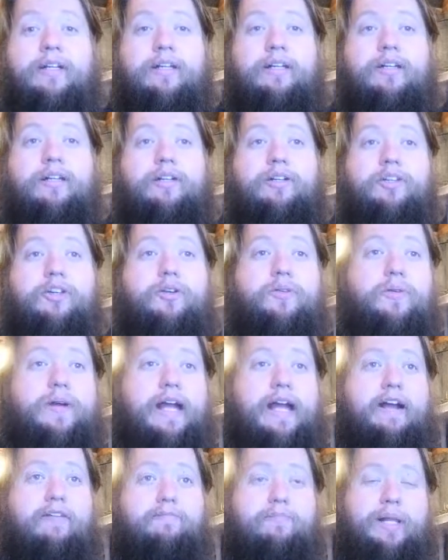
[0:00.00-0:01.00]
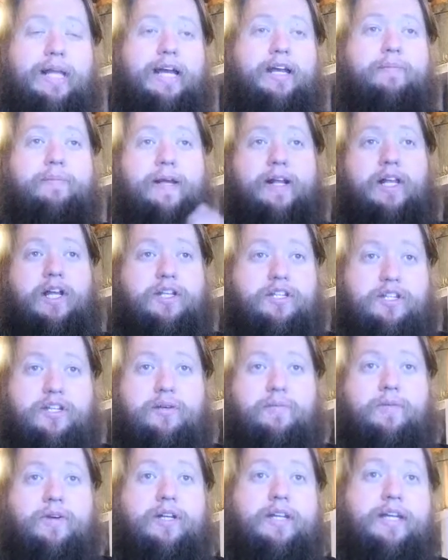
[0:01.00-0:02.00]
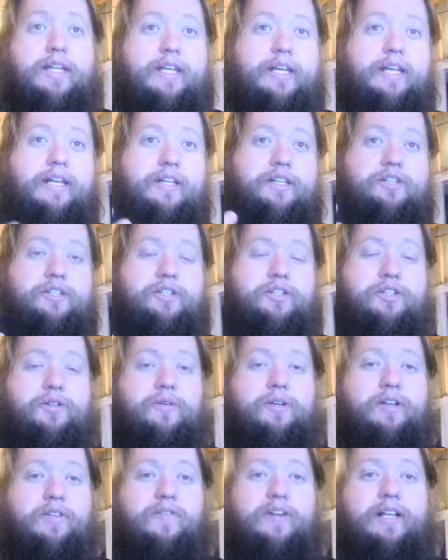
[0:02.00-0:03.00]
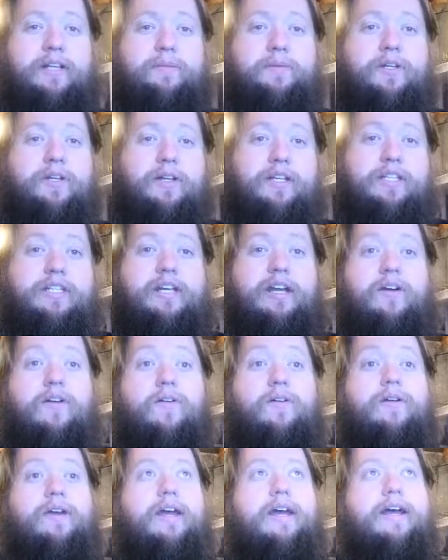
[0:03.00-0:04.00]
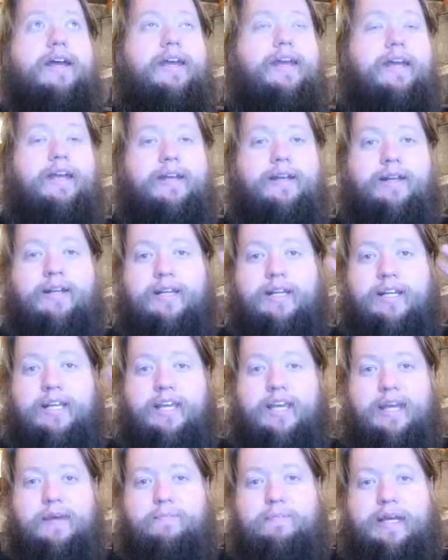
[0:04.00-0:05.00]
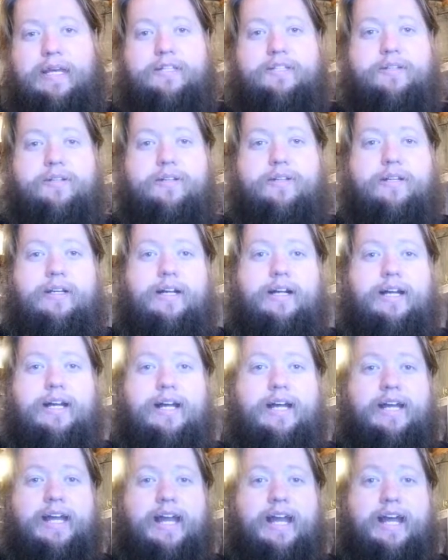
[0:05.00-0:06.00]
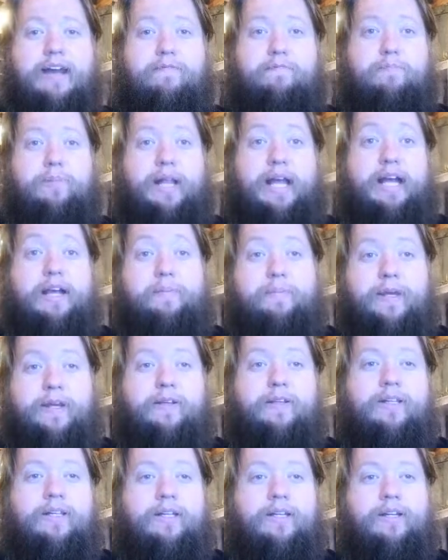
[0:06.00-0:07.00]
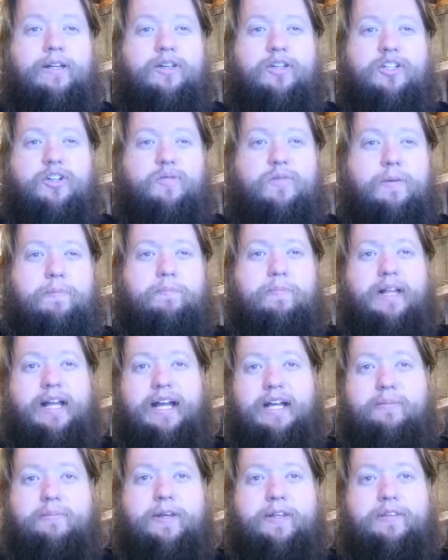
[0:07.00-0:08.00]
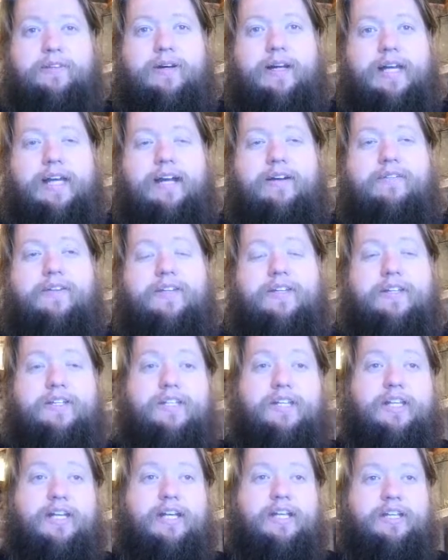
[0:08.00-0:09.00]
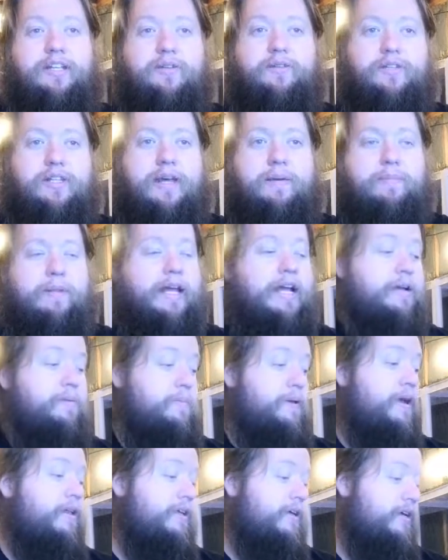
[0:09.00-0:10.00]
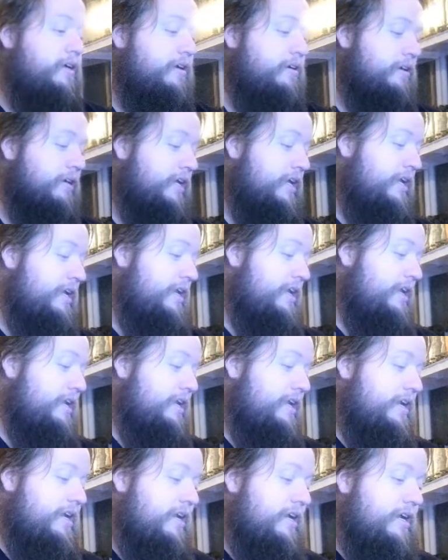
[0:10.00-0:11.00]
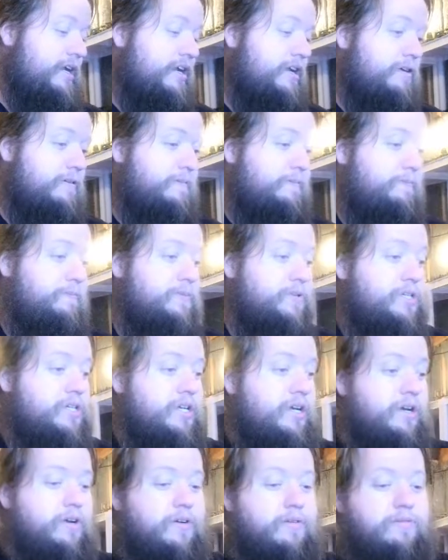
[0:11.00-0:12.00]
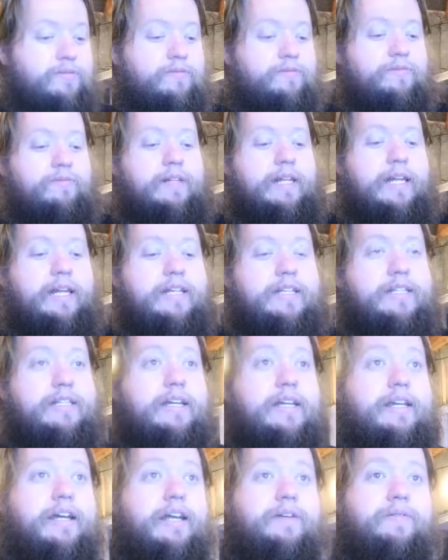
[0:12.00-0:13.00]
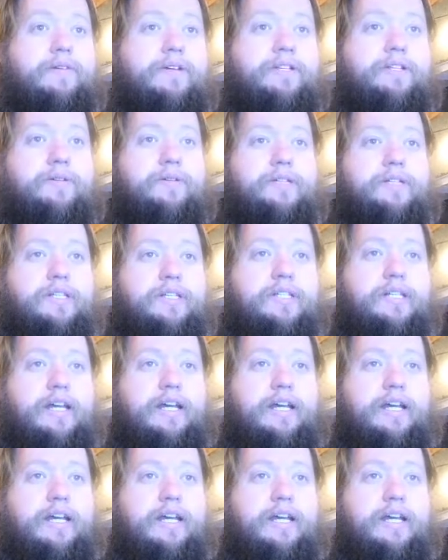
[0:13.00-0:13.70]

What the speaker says: You have blackmail on someone. And then as the story develops, you can say, oh yeah, hey, Game Master, I have blackmail. So what blackmail do I have on this? Can I use that blackmail here? So as I kind of researched these guys